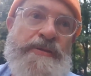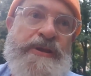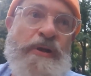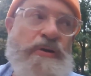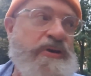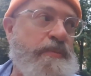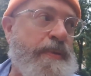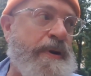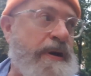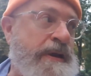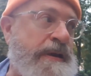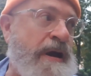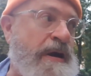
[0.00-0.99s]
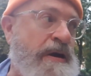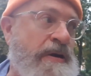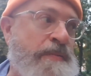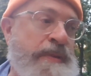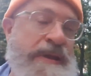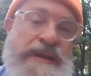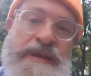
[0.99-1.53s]
the occupying
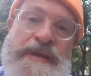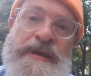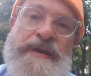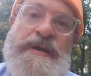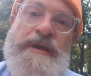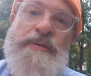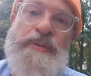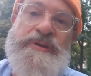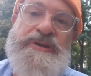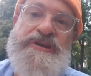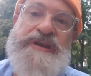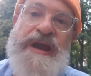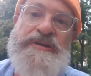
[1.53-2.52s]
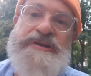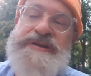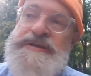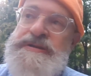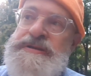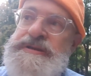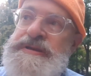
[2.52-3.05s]
army, which is
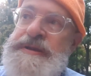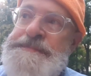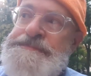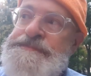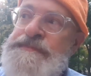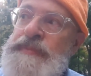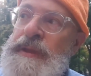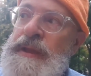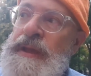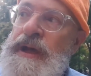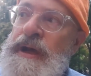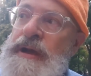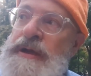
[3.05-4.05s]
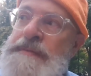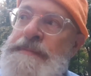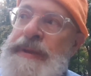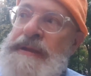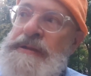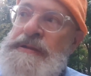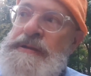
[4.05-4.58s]
garrisoned on
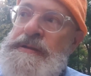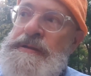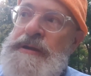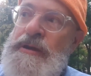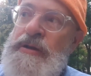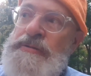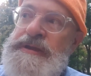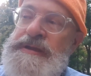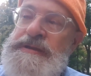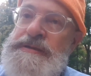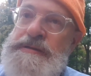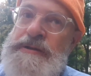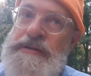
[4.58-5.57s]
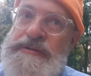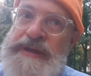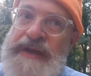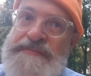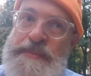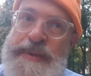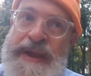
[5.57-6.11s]
the
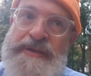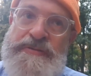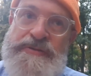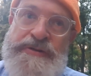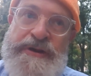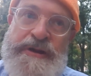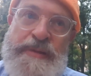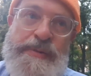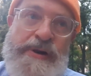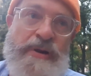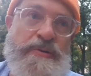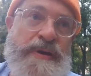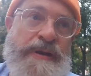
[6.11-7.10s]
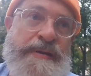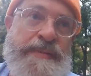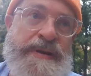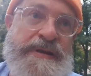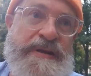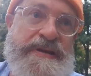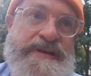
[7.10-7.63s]
other bank of the Dnipro,
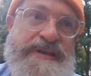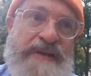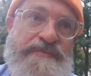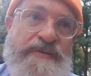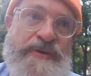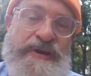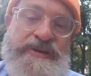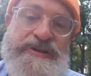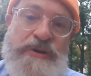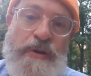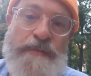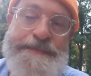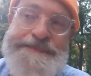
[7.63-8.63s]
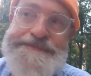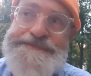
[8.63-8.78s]
immediately south of Kherson.